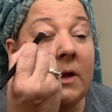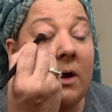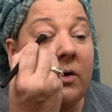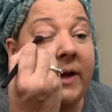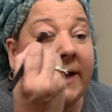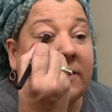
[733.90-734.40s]

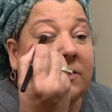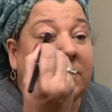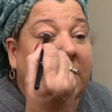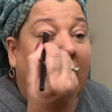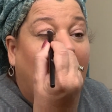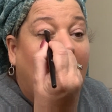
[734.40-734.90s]
Okay,
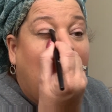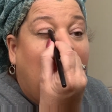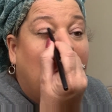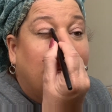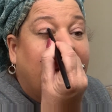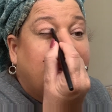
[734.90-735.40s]
so
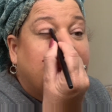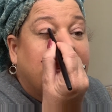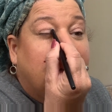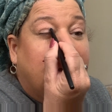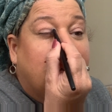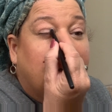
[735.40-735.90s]
make
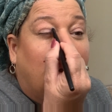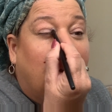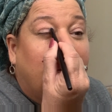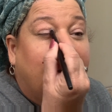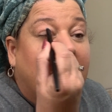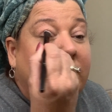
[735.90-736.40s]
sure you get it
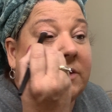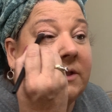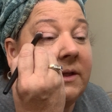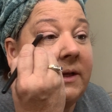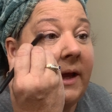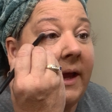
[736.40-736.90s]
all the way over
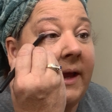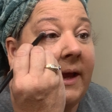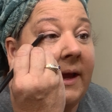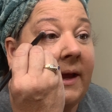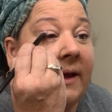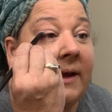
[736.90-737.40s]
to the
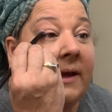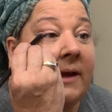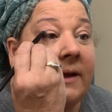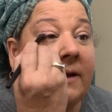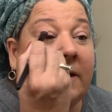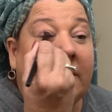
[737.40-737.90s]

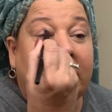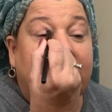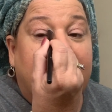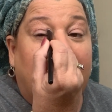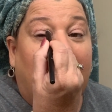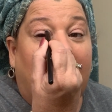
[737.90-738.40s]

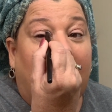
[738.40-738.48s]
edge